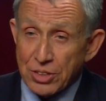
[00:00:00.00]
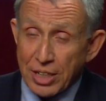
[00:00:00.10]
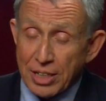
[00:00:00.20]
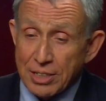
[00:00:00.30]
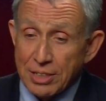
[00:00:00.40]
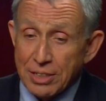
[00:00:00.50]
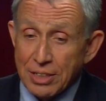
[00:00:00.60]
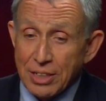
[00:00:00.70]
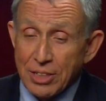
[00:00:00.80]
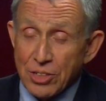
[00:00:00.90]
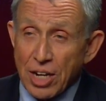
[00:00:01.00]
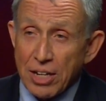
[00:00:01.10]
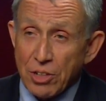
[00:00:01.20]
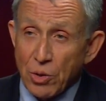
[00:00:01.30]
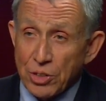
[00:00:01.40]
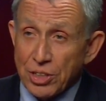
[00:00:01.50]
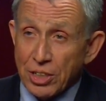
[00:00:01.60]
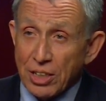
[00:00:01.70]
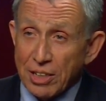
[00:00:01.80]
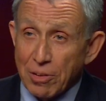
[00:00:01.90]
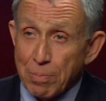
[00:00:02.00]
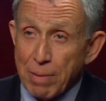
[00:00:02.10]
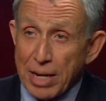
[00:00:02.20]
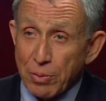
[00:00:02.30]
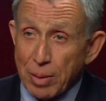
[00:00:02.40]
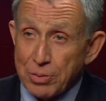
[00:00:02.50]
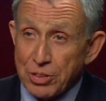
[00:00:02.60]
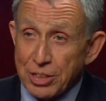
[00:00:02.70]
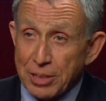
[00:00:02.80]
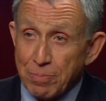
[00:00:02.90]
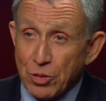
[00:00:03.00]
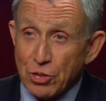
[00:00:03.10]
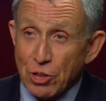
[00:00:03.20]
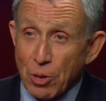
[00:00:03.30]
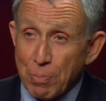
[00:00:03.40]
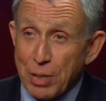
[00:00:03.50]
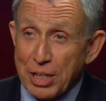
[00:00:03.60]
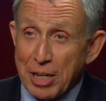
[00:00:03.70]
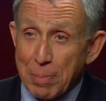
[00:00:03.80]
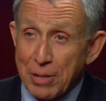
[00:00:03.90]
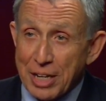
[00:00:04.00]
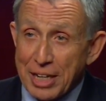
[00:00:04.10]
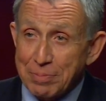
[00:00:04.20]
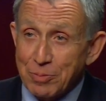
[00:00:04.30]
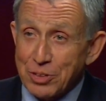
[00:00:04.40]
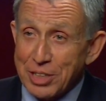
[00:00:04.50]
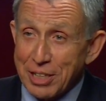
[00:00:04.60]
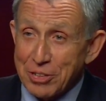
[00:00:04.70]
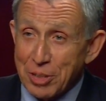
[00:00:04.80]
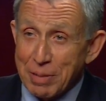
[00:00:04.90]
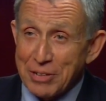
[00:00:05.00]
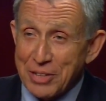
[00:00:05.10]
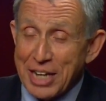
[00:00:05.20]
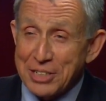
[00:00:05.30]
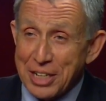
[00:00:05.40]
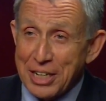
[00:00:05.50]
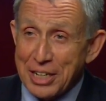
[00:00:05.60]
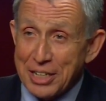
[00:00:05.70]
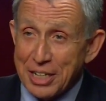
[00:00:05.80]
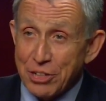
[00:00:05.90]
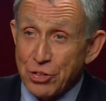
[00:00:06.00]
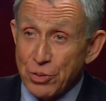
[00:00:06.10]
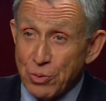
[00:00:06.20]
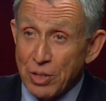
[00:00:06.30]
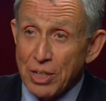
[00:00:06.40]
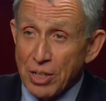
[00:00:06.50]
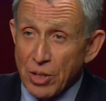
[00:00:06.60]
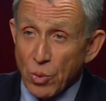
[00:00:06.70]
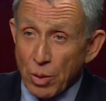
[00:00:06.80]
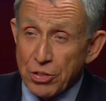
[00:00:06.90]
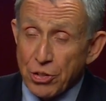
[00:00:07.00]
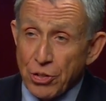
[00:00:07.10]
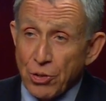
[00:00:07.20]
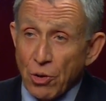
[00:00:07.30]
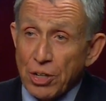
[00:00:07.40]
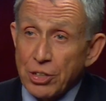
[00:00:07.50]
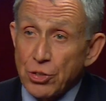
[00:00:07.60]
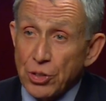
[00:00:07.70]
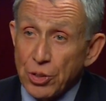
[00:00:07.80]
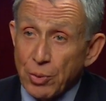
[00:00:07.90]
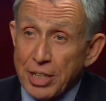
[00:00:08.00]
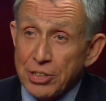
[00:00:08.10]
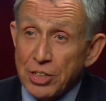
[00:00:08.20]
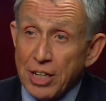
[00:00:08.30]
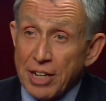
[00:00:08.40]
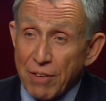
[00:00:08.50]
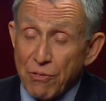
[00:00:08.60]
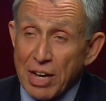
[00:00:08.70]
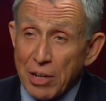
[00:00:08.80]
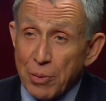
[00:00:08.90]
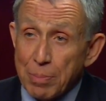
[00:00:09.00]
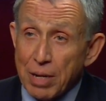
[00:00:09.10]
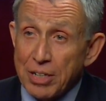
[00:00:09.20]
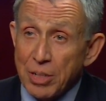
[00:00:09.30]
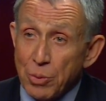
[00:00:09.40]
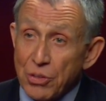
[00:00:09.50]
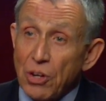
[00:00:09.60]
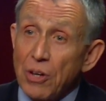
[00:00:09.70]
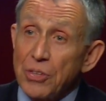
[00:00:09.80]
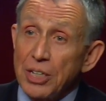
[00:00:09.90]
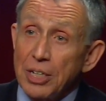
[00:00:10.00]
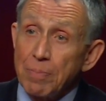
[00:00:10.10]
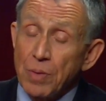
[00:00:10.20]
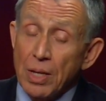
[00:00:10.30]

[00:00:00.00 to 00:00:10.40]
said, Tyco to declare bankruptcy. So picking up on that, tell us about that day, and then as you went to New York and took the reins on that following Monday with all the